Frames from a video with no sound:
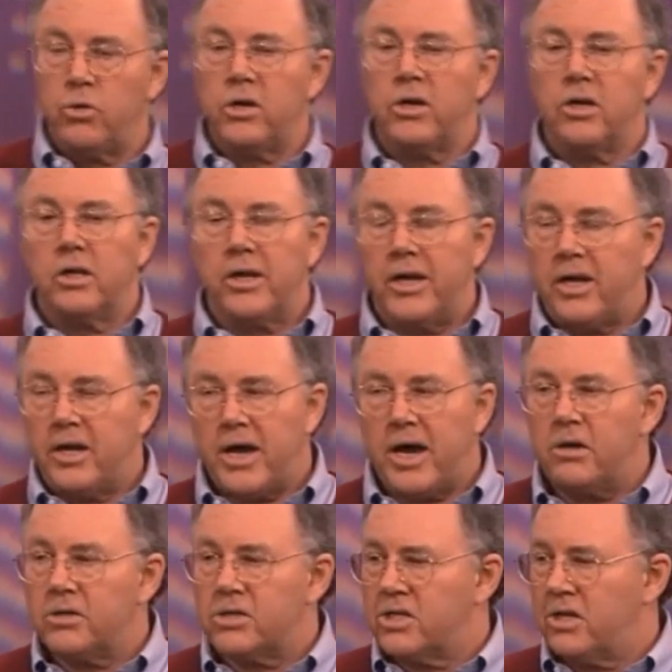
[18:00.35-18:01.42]
we're going to lay it
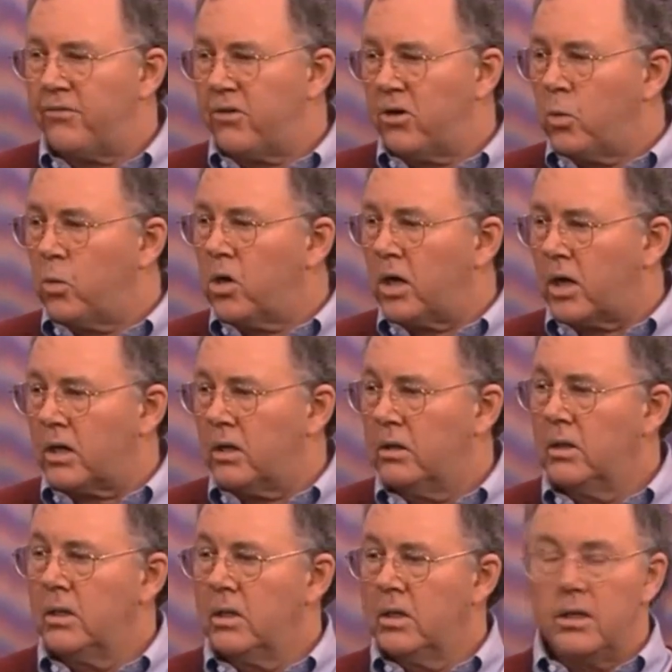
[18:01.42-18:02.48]
out and see if it'll work.
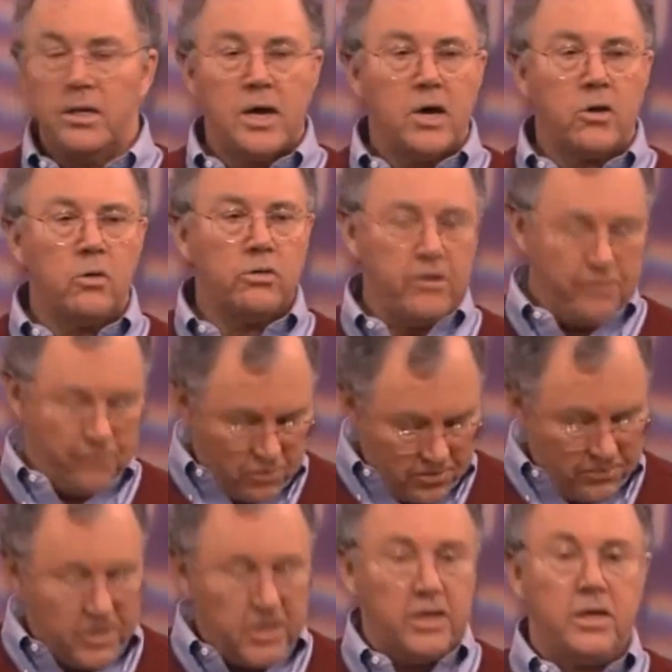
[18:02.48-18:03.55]
Not only
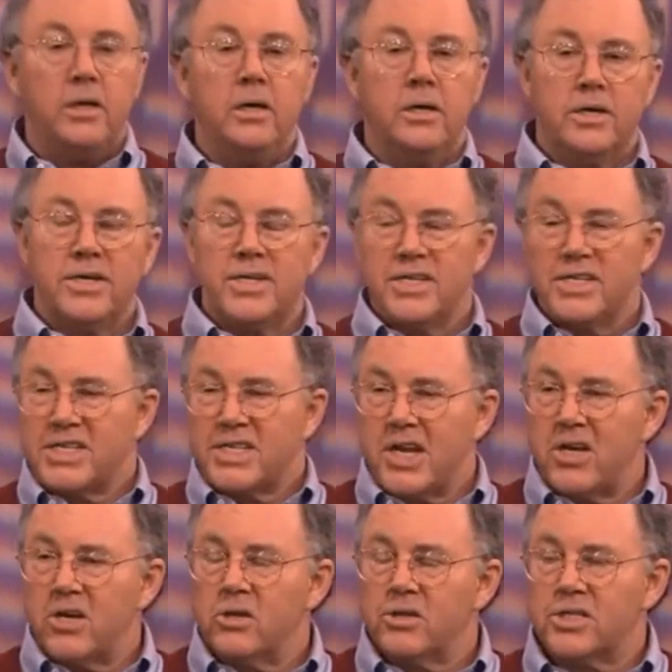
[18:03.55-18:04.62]
from the
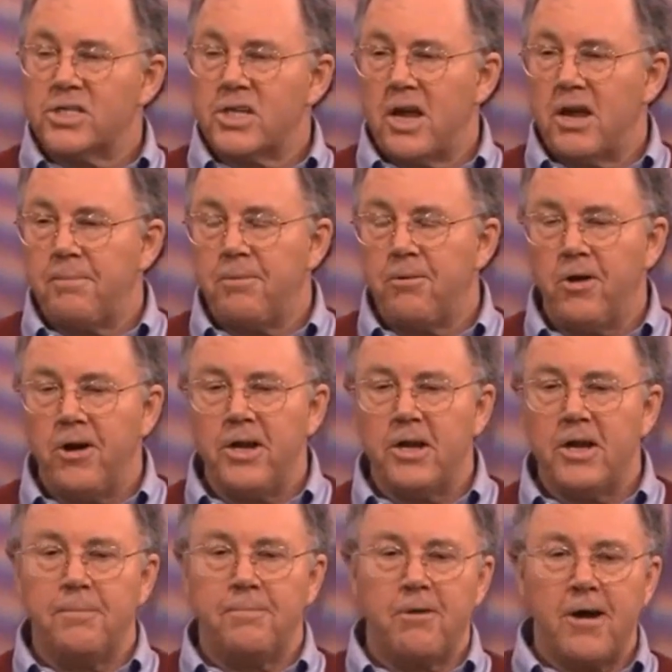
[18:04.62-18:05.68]
sales standpoint
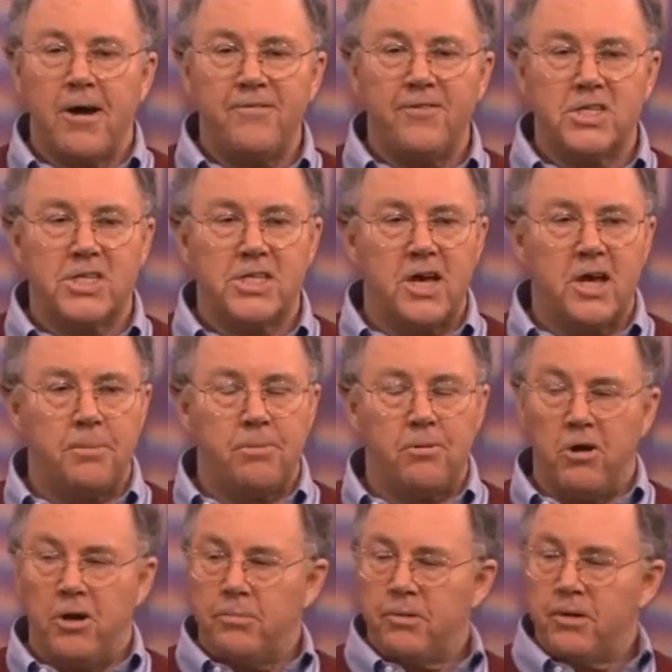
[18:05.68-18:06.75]
and profit
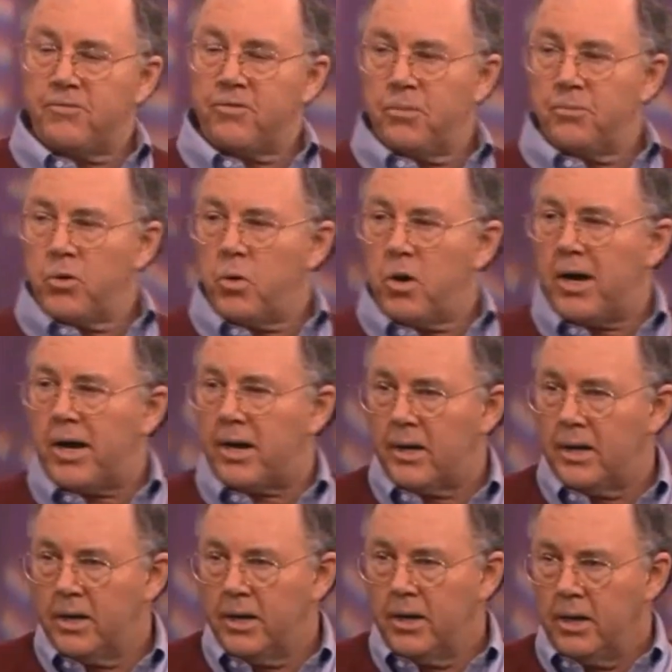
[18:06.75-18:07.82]
standpoint, but from the what?
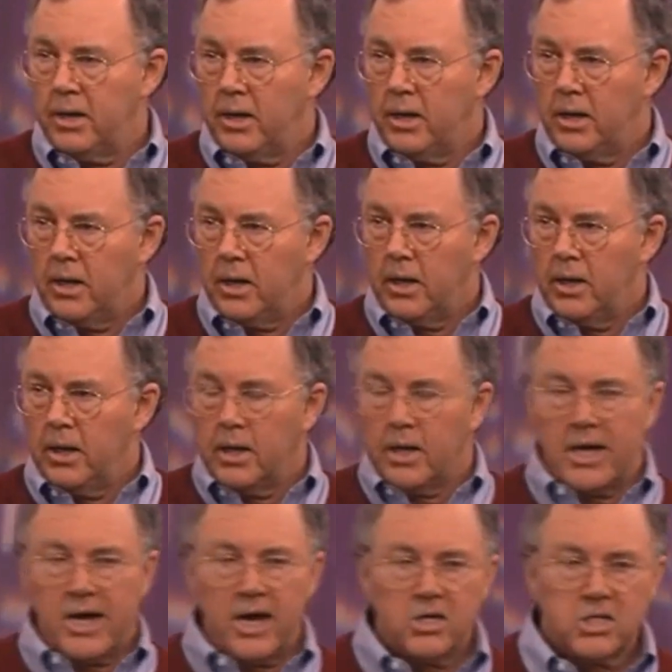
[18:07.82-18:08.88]

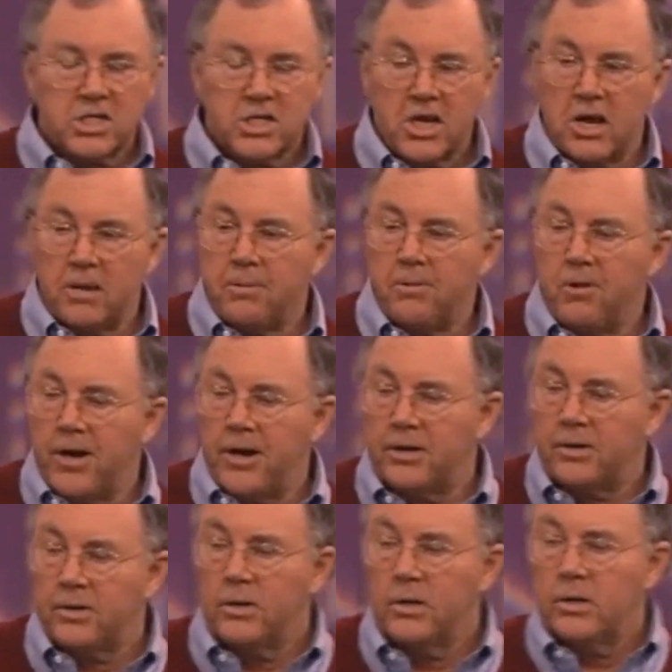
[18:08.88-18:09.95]
Cash standpoint.
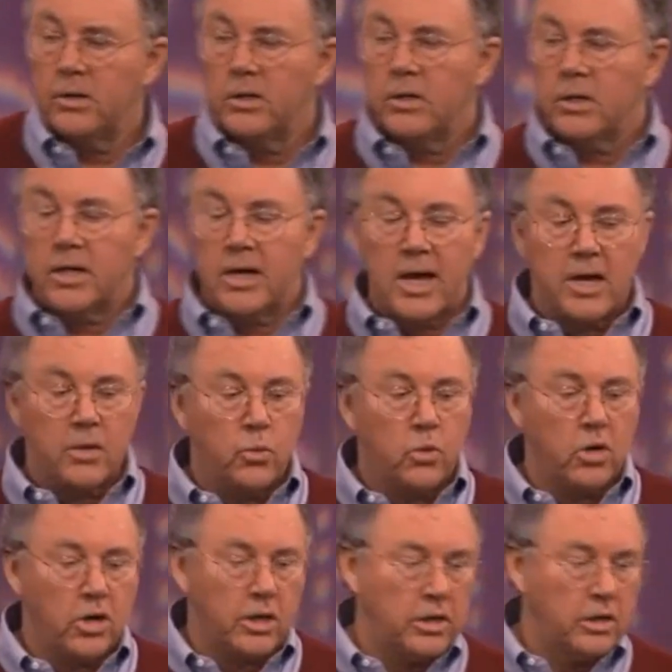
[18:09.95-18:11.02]
Can it
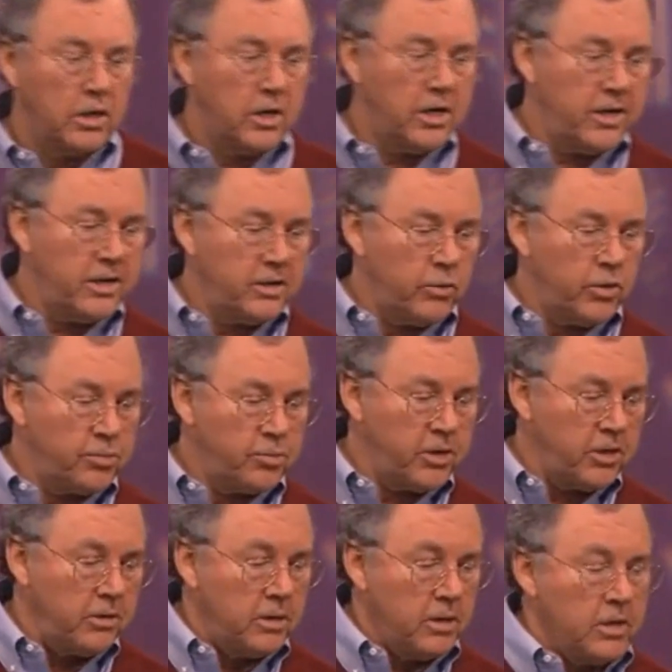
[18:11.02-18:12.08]
work? All right, you with me?